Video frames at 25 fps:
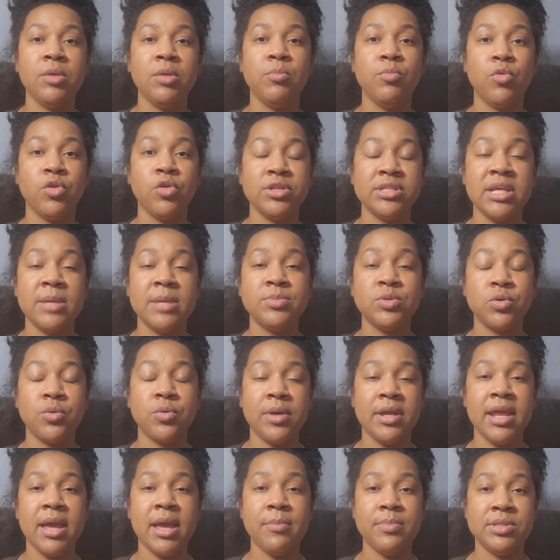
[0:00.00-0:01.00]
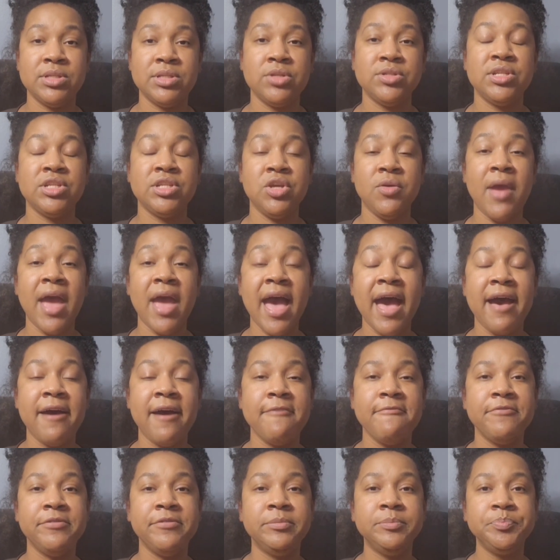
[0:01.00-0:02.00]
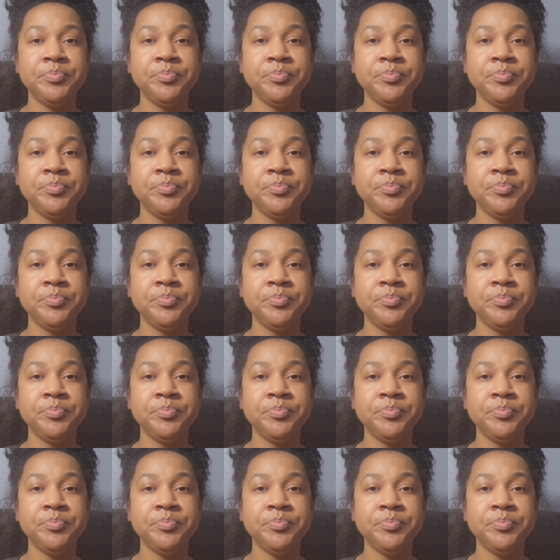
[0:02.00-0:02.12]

more subsequent episodes that you have.